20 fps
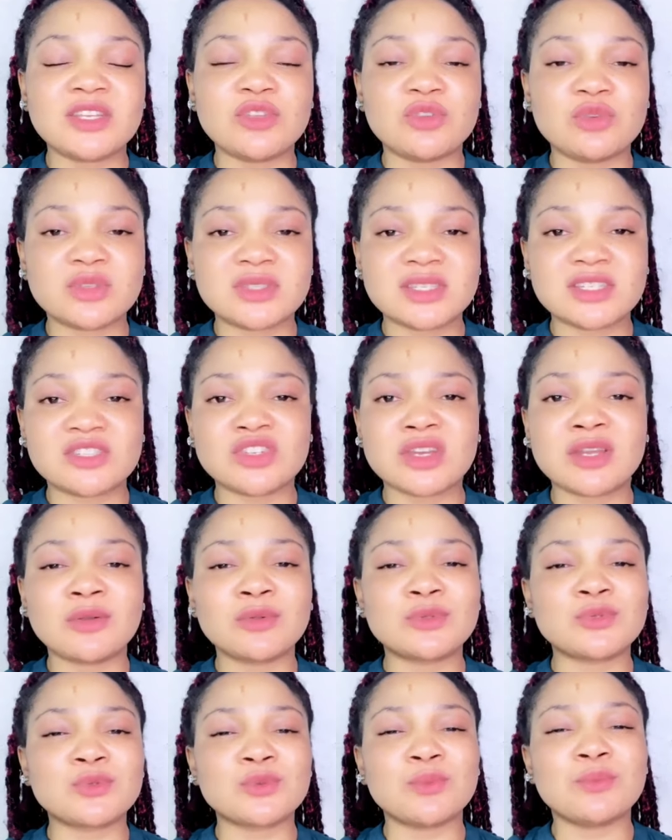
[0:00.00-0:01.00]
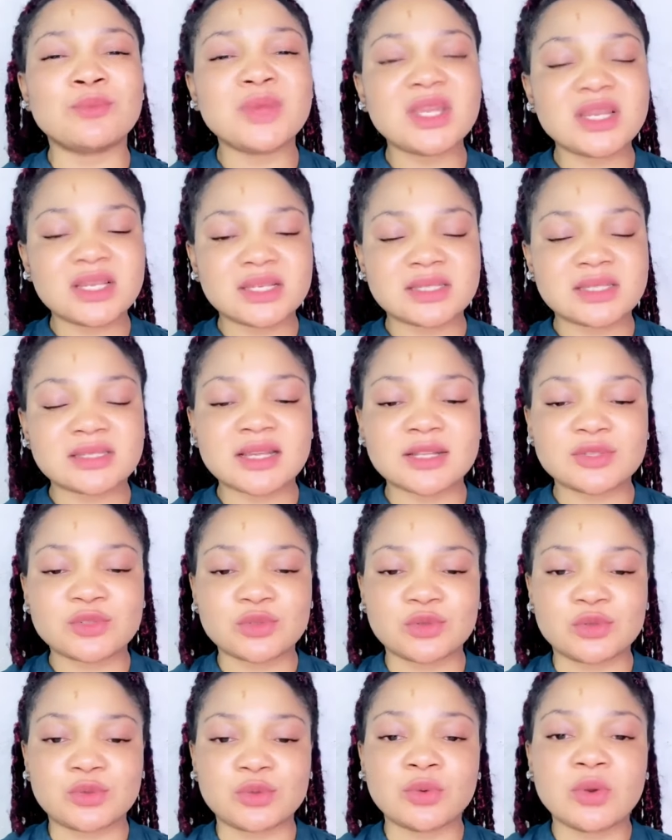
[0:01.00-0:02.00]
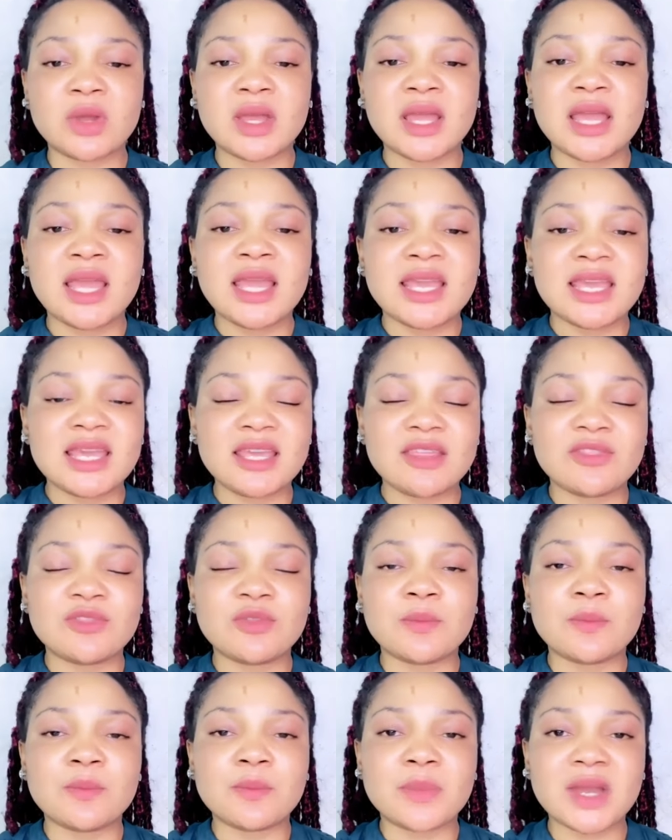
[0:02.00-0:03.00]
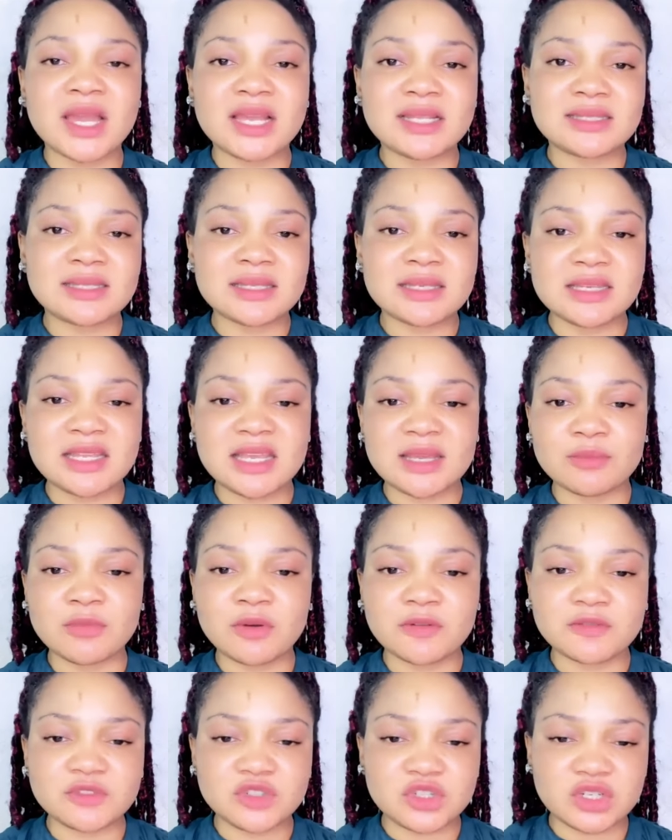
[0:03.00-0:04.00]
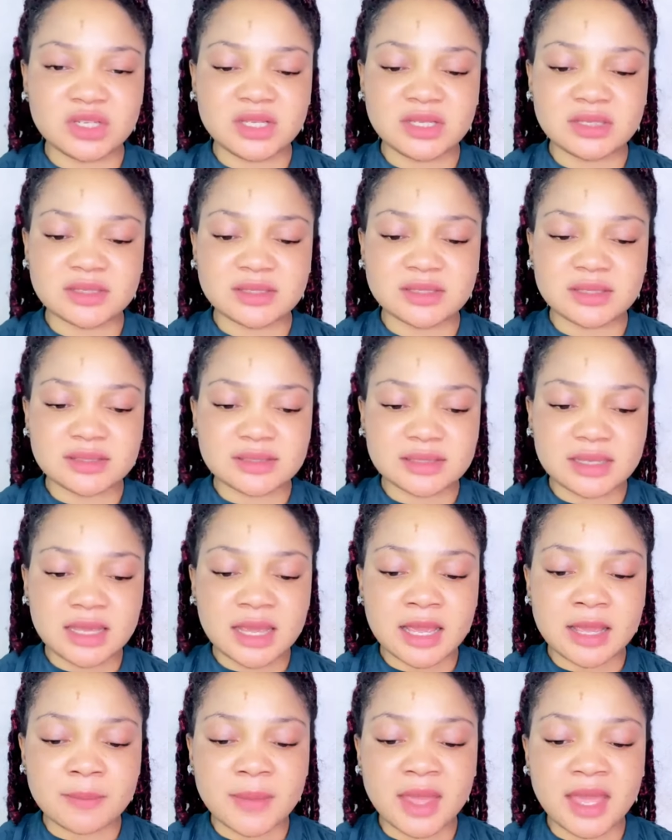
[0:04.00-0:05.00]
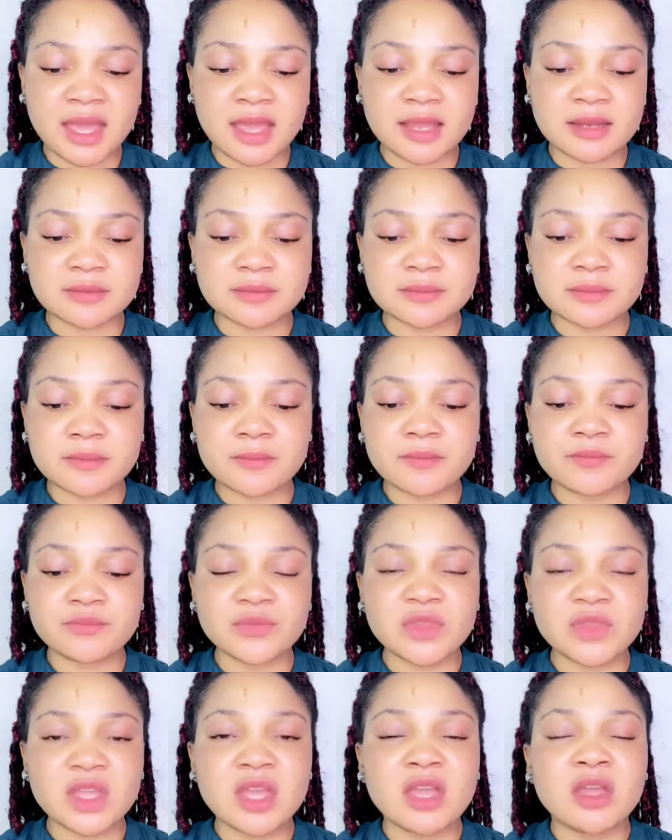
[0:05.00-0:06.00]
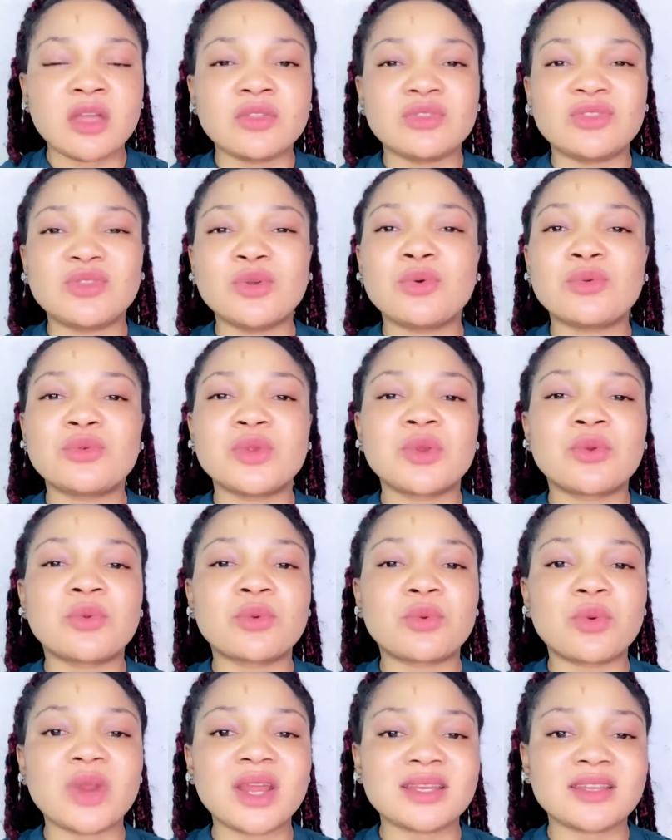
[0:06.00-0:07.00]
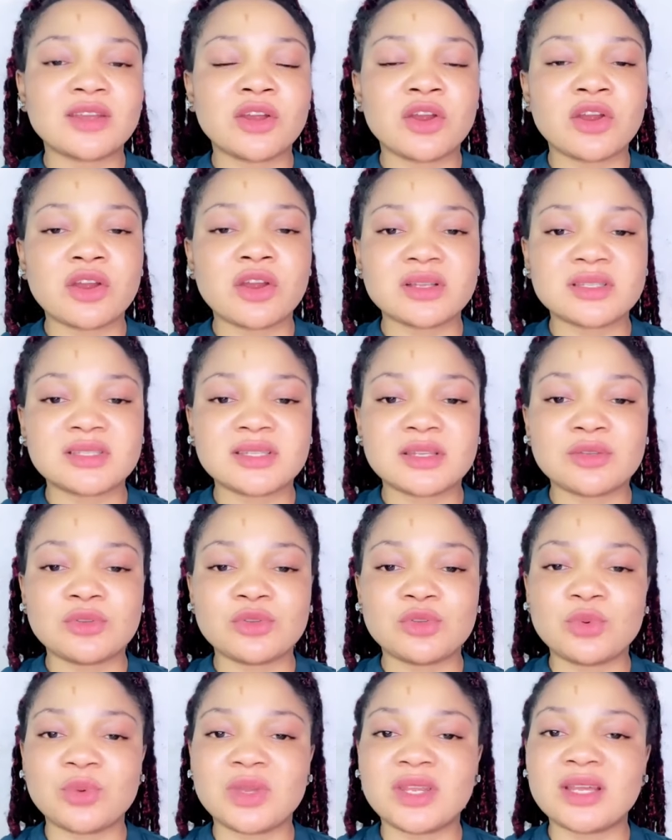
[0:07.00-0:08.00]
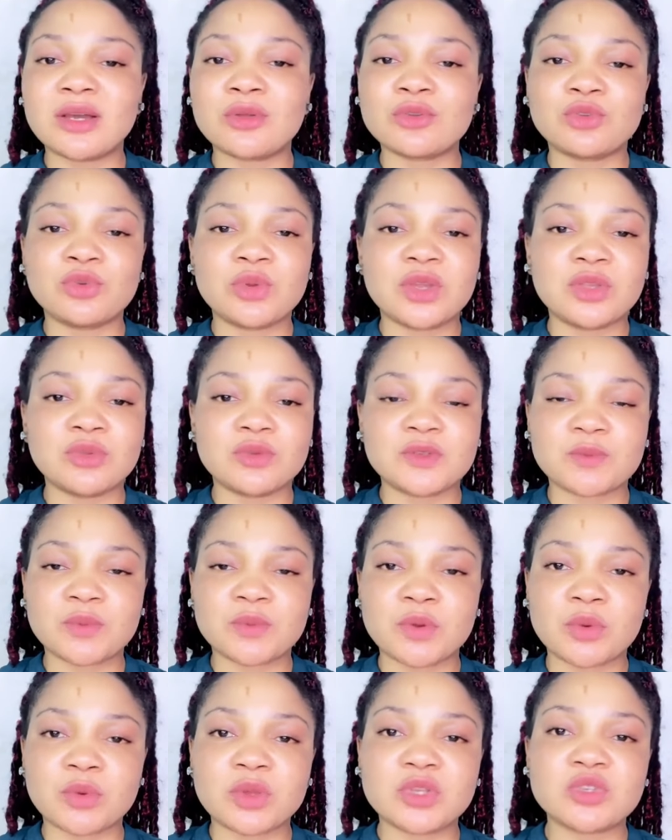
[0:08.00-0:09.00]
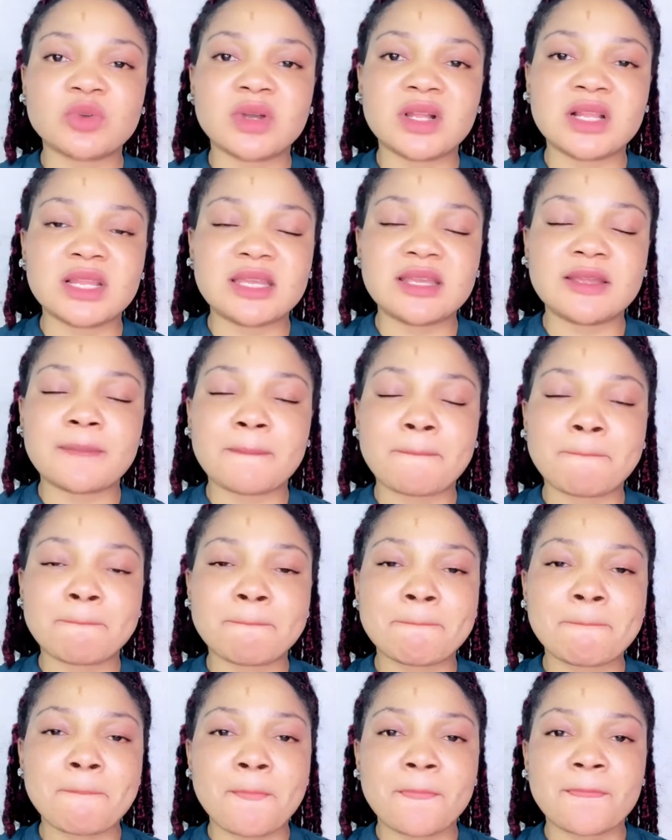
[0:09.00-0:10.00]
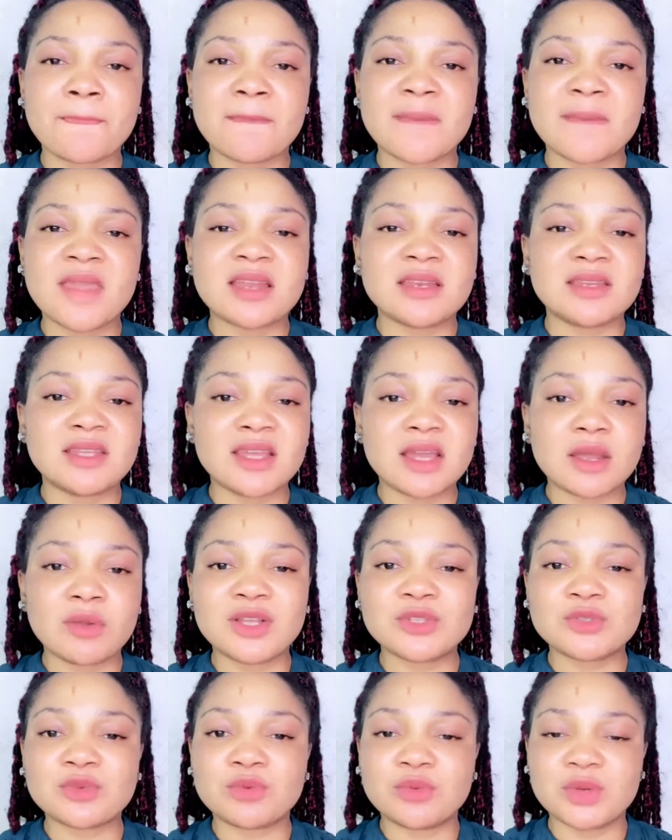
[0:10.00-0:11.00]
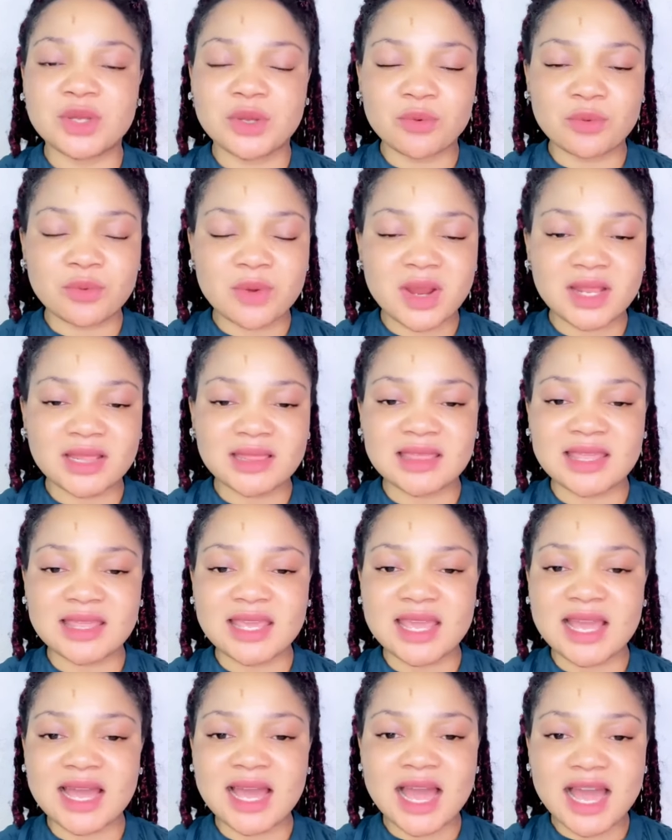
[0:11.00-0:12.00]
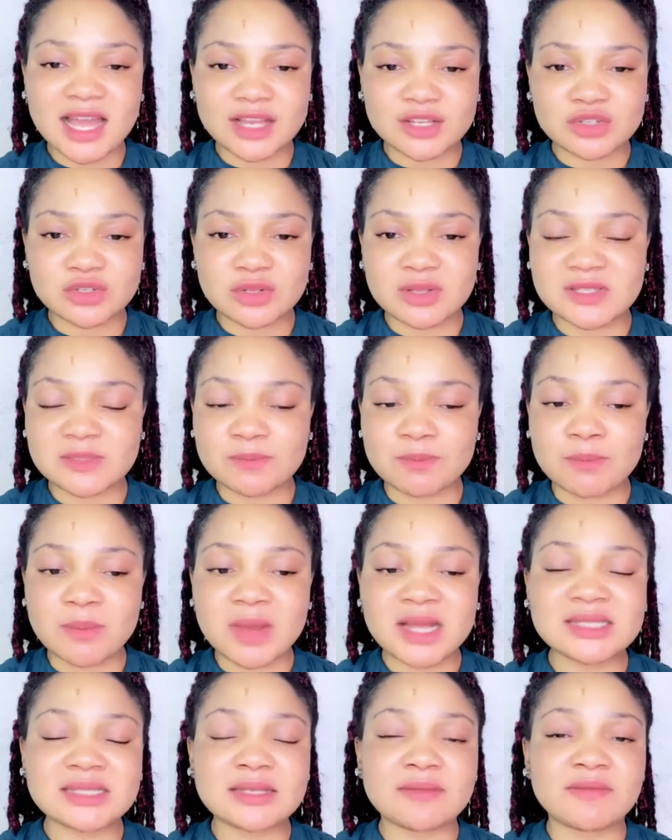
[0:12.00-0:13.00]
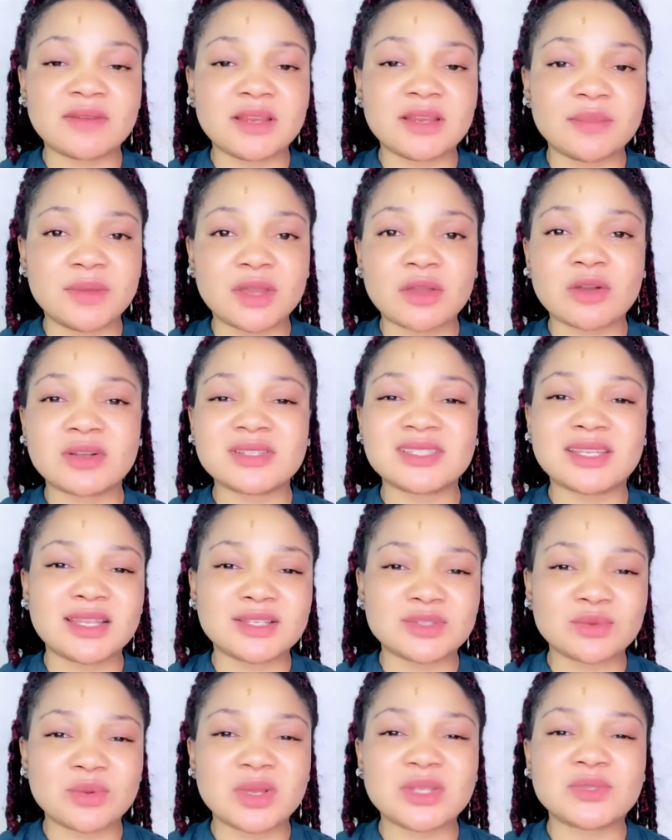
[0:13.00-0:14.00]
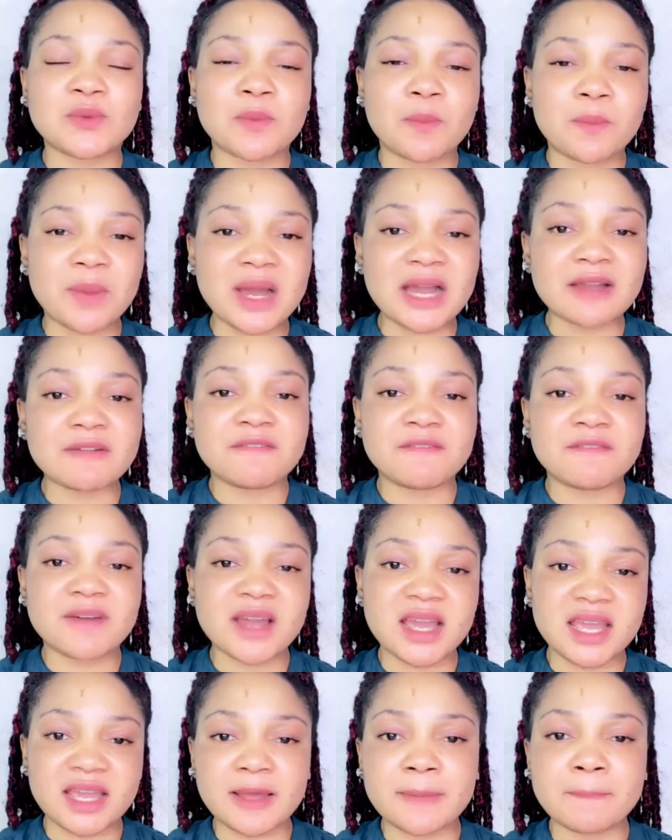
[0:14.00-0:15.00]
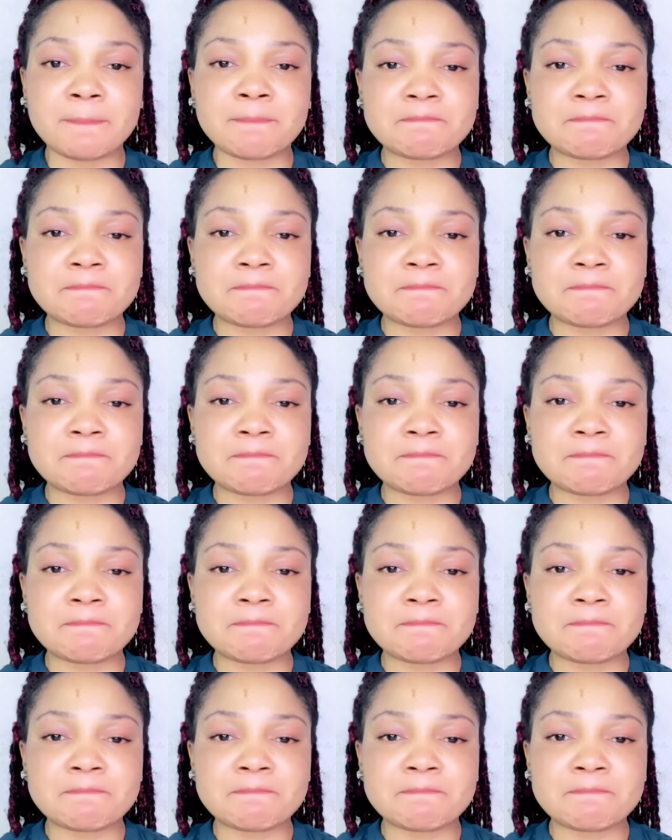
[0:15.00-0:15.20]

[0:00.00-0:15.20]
use this channel to minister to you in the mighty name of Jesus. Amen. They'll regret hurting you without knowing you spiritually. They are going to regret their actions massively because it is going to backfire.